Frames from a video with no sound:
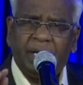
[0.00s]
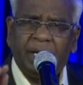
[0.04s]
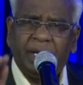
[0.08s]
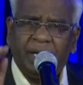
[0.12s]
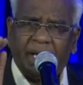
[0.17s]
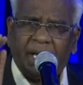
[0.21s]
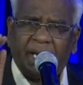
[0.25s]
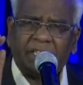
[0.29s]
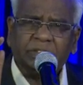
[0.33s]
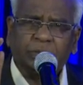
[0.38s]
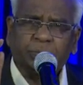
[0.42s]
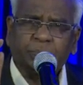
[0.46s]

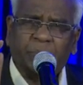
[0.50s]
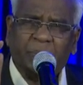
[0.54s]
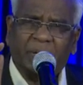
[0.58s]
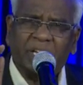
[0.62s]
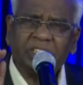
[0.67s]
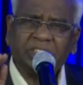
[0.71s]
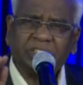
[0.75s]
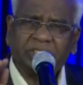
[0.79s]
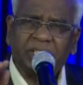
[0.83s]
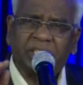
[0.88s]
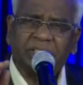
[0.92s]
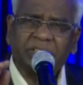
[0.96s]
he
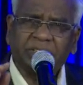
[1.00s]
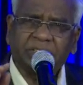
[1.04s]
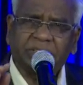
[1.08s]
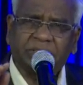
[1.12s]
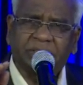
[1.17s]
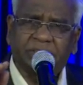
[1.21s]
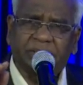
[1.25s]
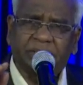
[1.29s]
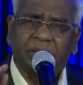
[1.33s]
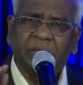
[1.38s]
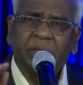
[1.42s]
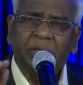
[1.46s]
expresses
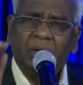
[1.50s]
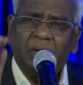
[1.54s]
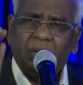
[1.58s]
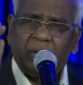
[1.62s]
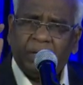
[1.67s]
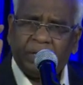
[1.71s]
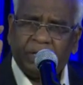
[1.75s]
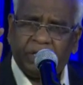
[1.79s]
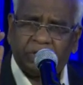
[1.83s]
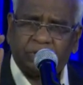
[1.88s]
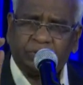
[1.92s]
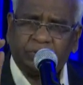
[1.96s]
the,
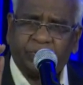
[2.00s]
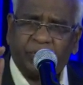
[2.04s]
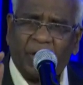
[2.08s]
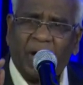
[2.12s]
his